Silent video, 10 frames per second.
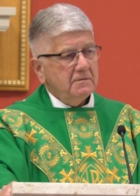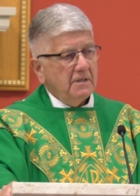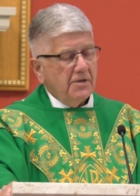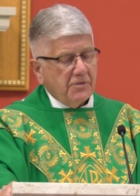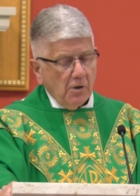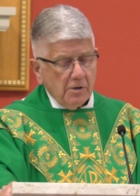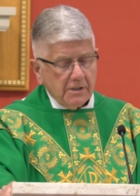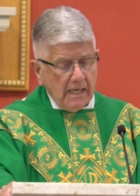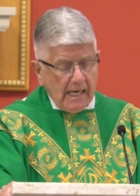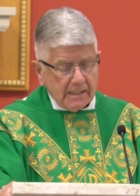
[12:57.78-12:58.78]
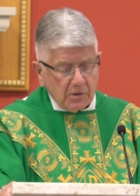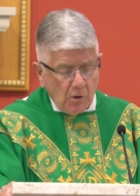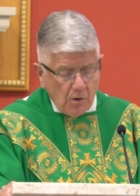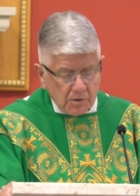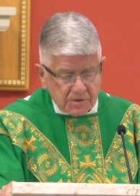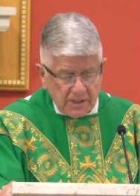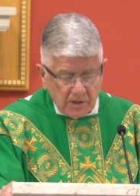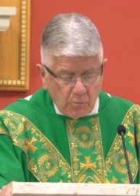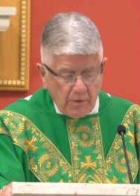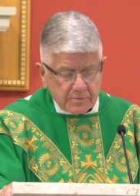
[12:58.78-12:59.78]
And third, God calls and
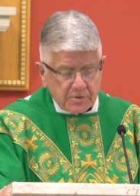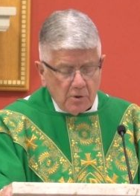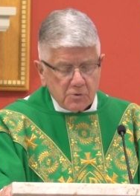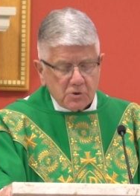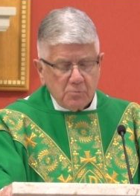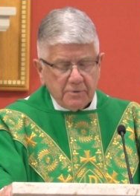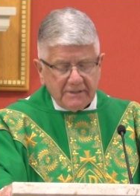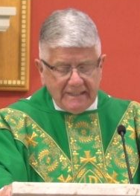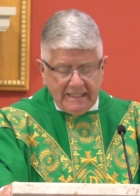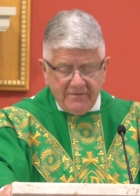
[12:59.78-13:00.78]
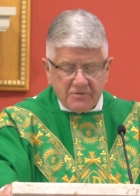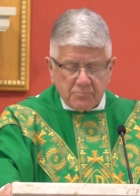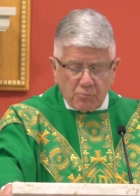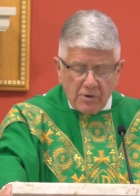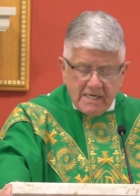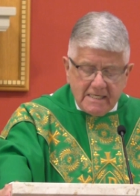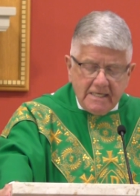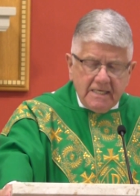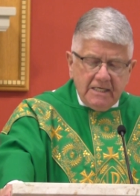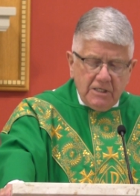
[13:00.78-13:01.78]
equips those who believe to bring
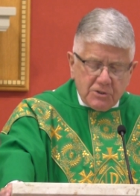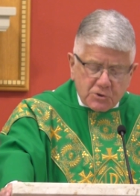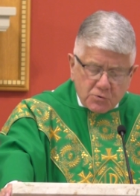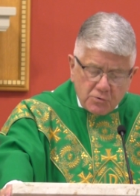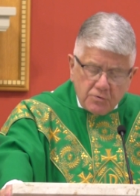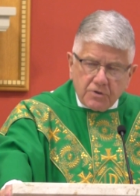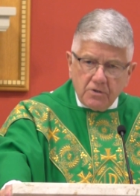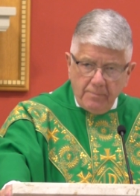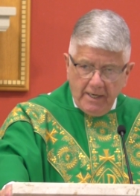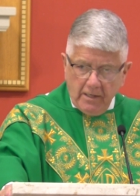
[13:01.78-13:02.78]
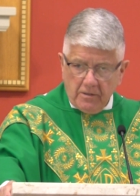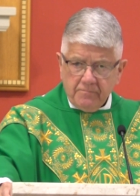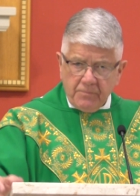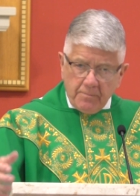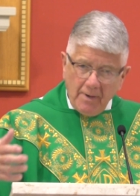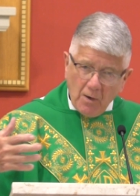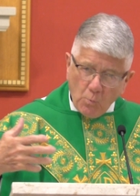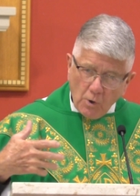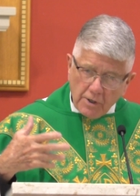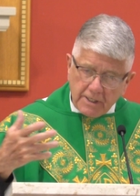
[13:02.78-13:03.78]
his truth to bear by
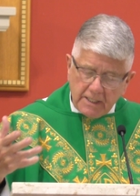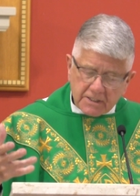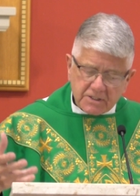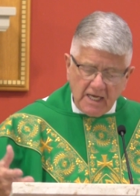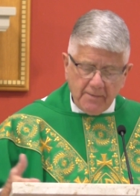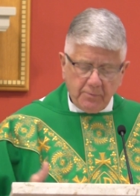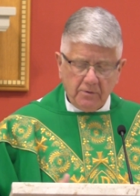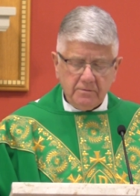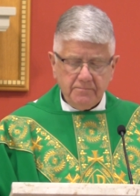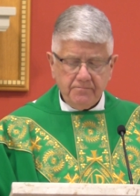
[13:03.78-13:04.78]
word and example